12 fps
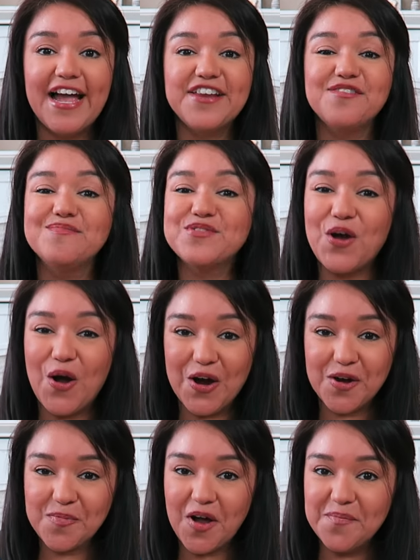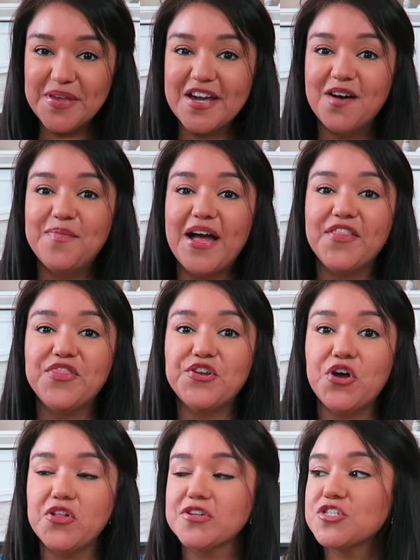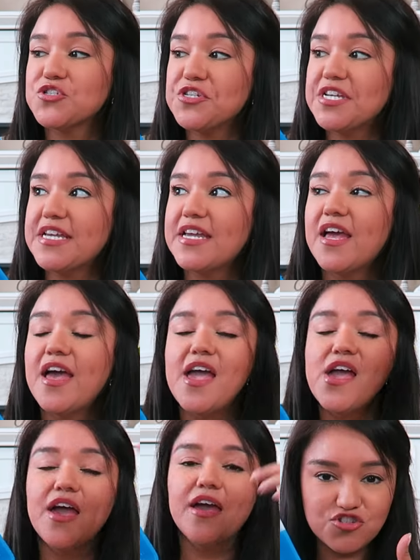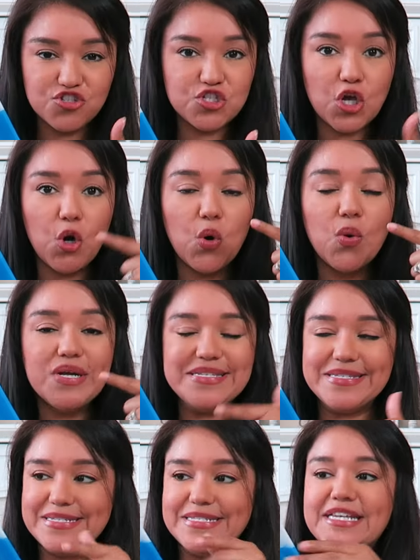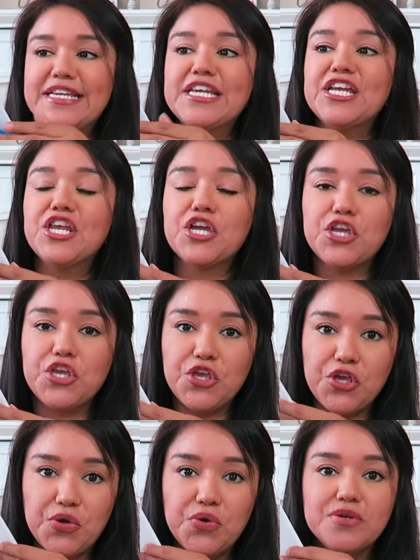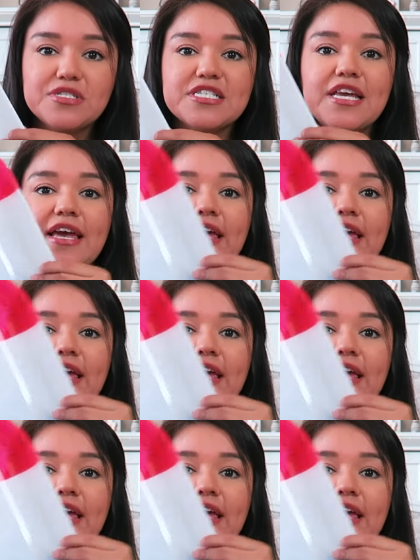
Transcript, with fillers: items are popping up at the dollar tree so stinking cute.